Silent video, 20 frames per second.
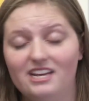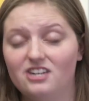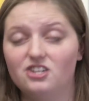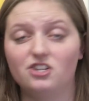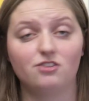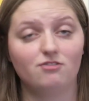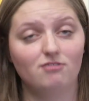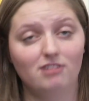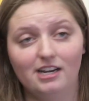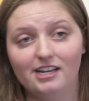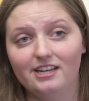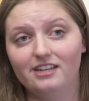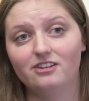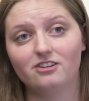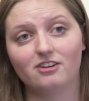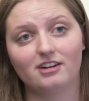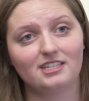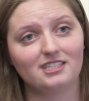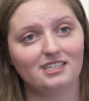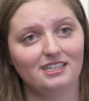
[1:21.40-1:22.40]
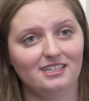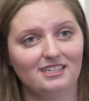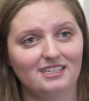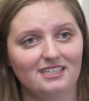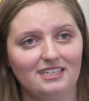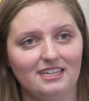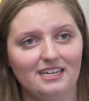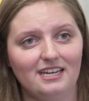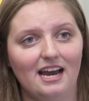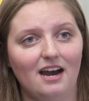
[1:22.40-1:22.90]
it's just really interesting to
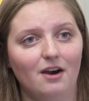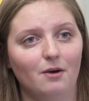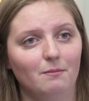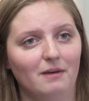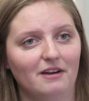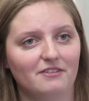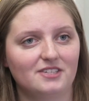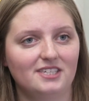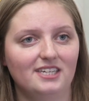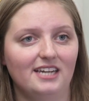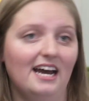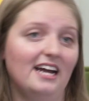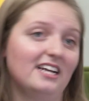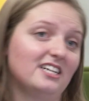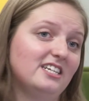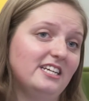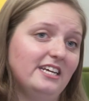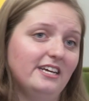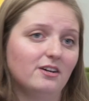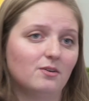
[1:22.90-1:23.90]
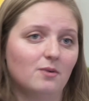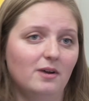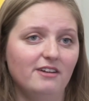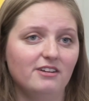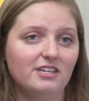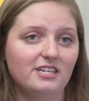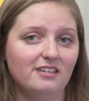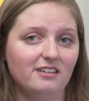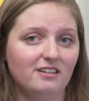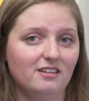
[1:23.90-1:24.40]
see how maths can actually
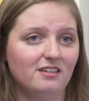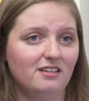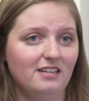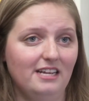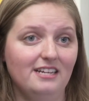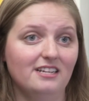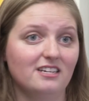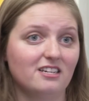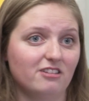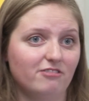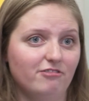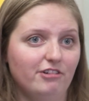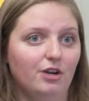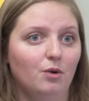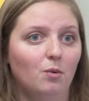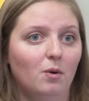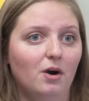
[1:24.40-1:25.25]
equate into the real